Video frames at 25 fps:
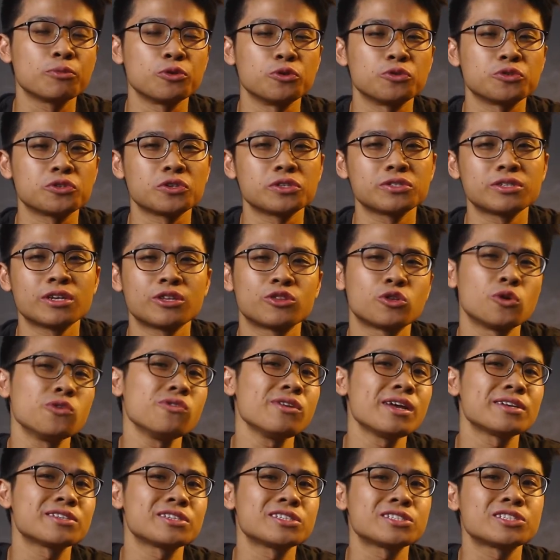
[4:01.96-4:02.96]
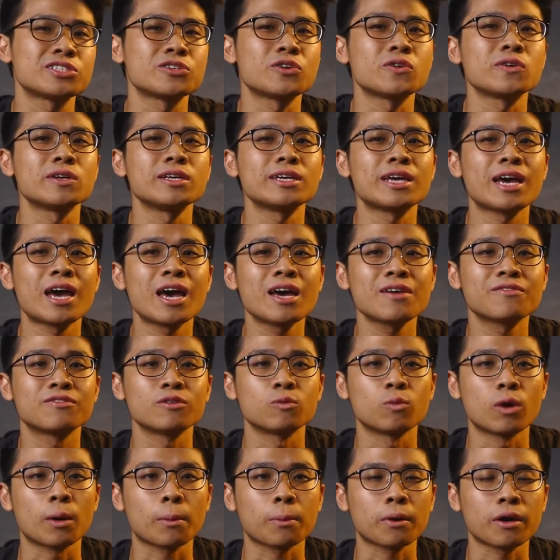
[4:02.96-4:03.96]
users that don't necessarily have a
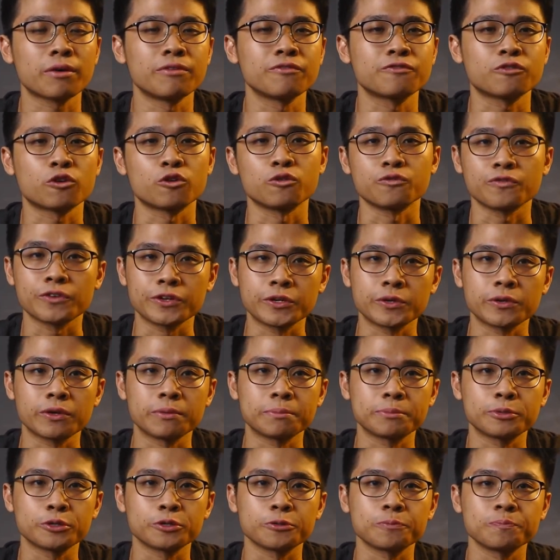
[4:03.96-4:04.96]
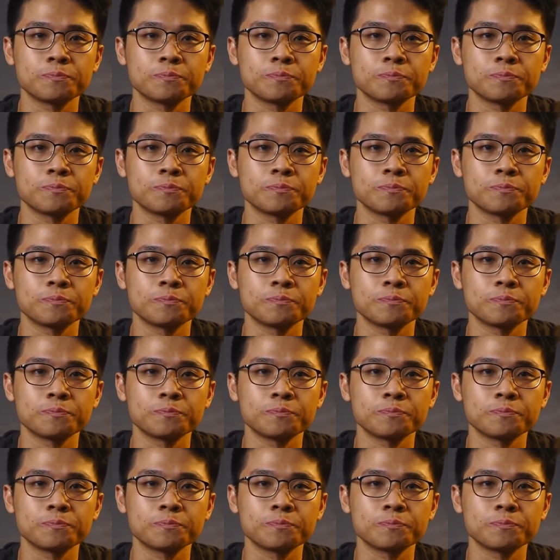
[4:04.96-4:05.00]
webcam for video input.